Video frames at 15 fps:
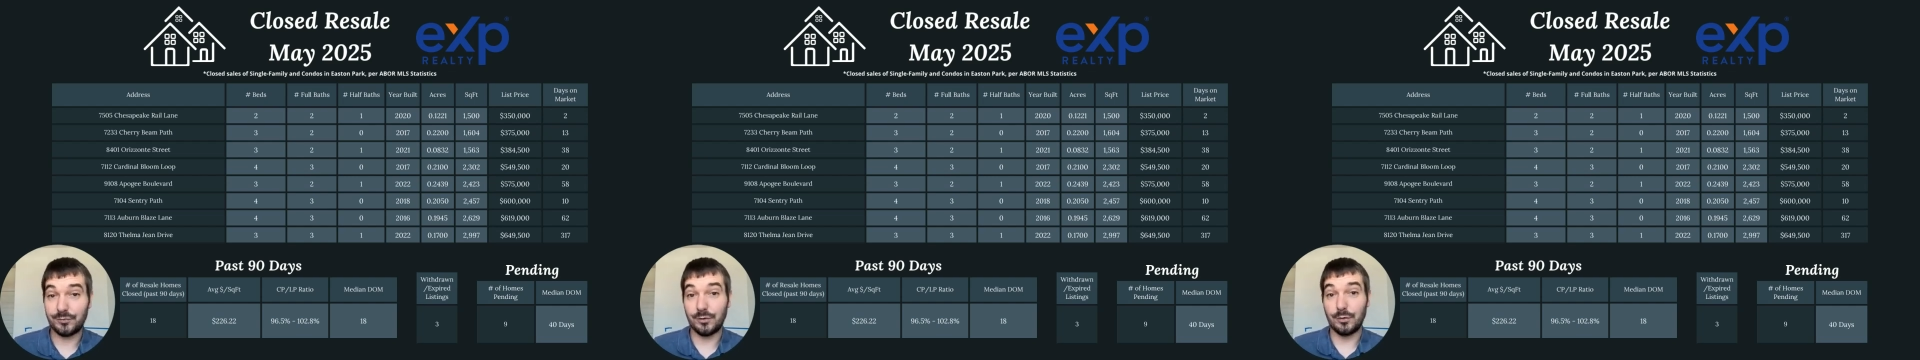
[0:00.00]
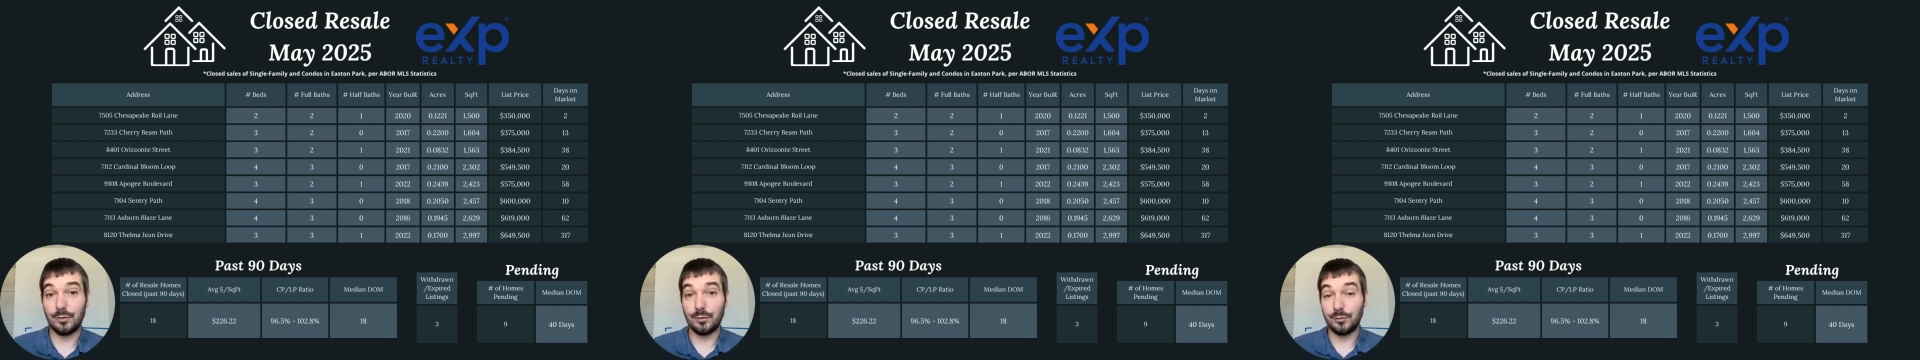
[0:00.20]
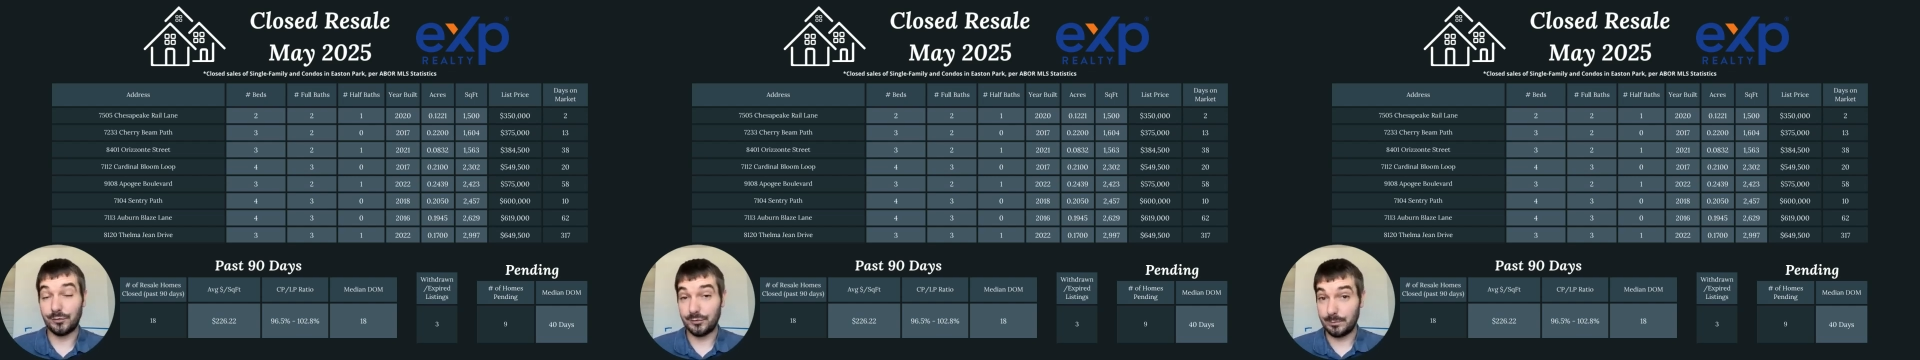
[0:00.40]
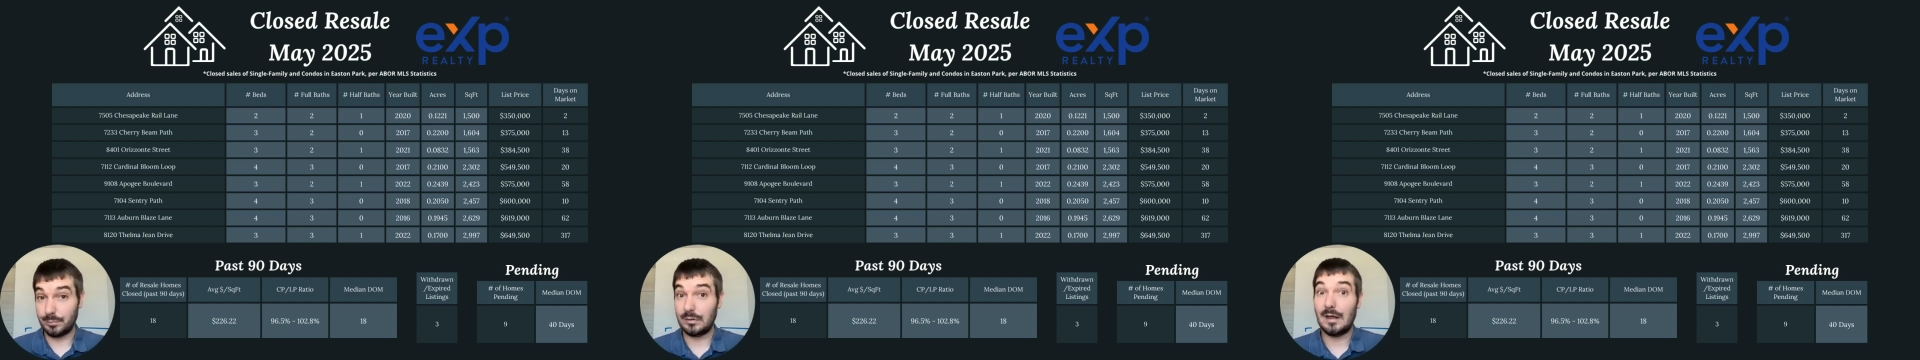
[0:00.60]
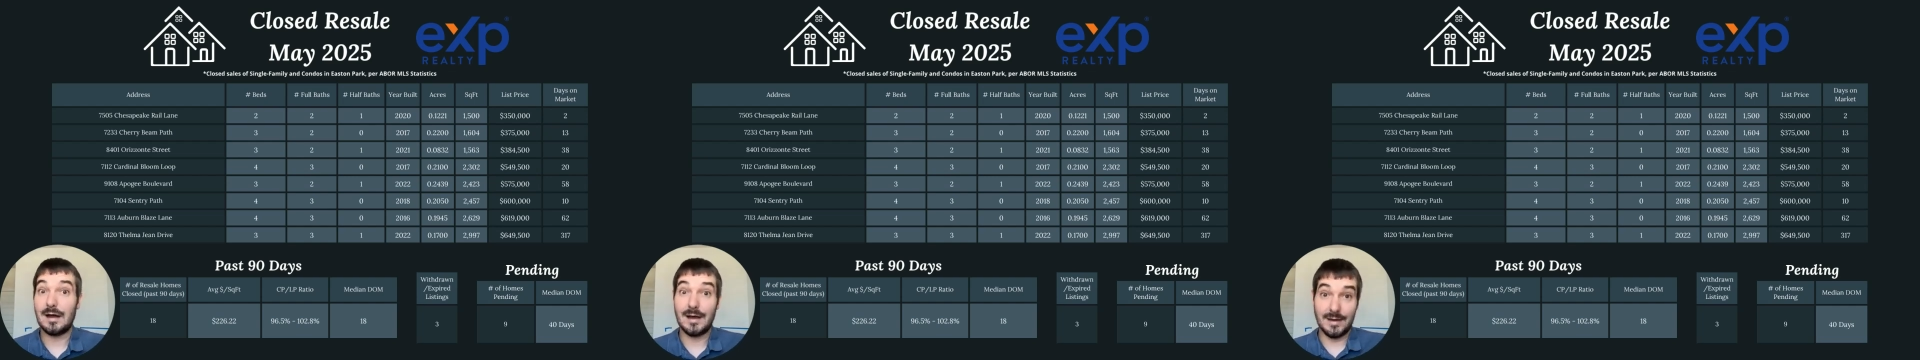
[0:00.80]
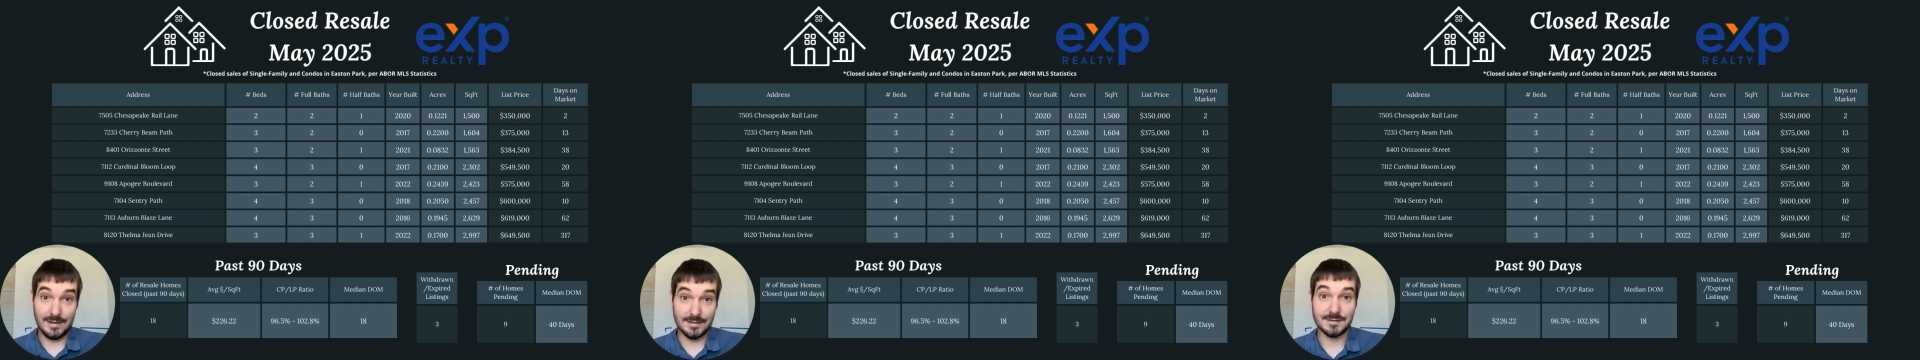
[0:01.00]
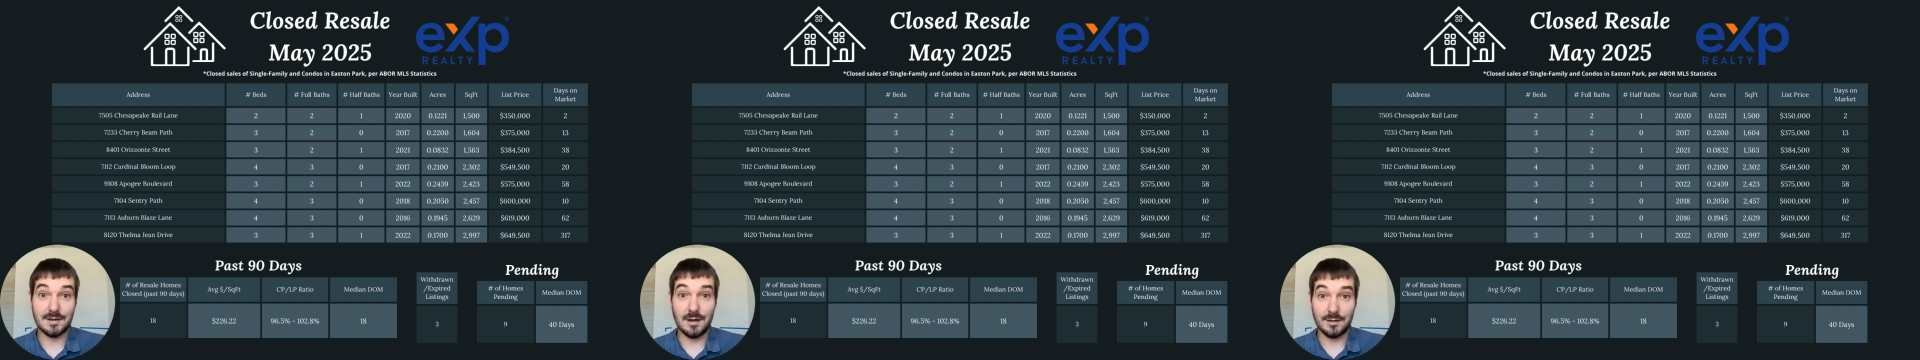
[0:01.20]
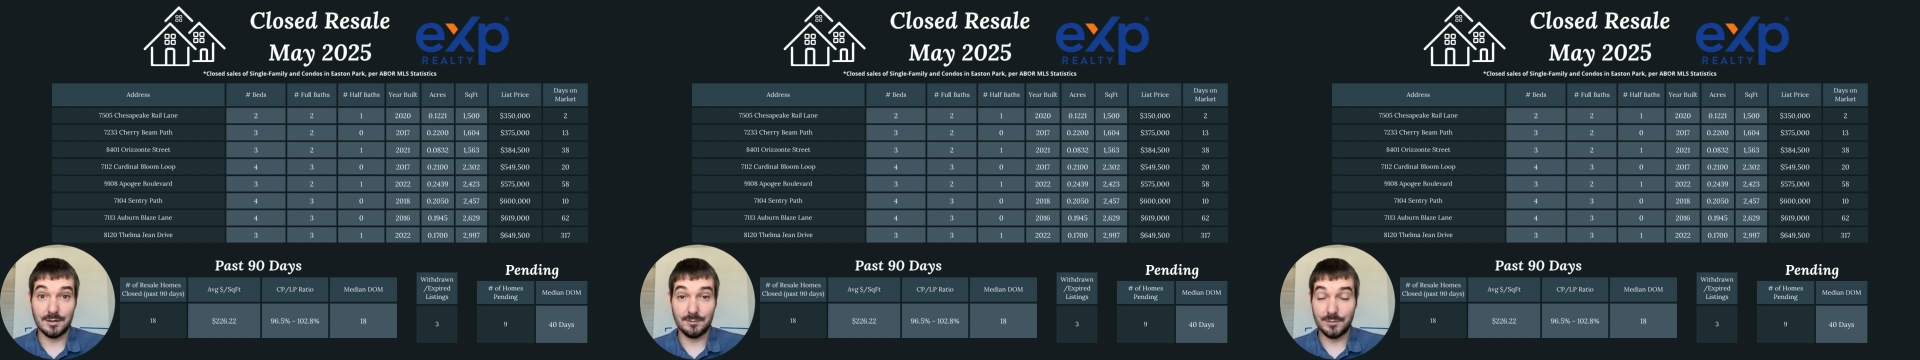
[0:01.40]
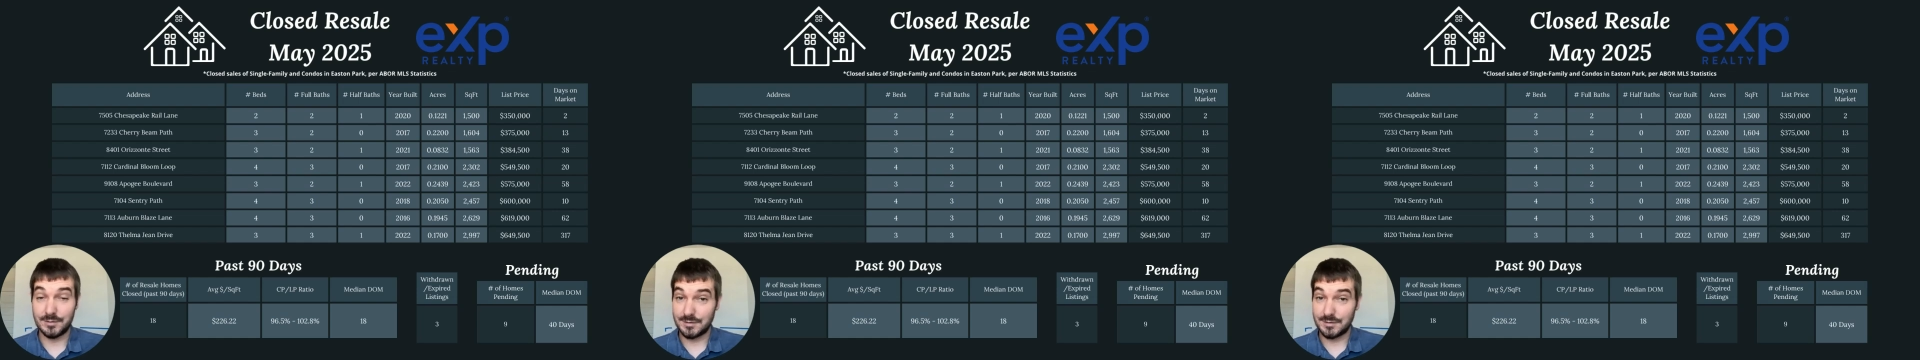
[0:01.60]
so supply has gone up.